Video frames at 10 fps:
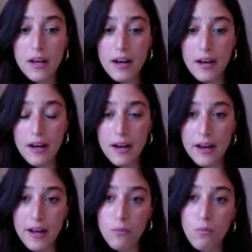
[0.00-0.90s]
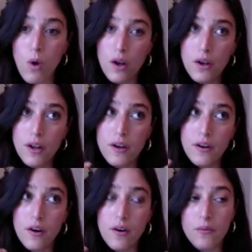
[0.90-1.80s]
and one
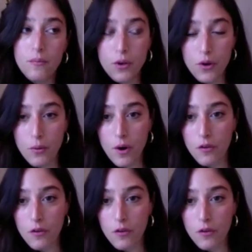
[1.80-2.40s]
you know,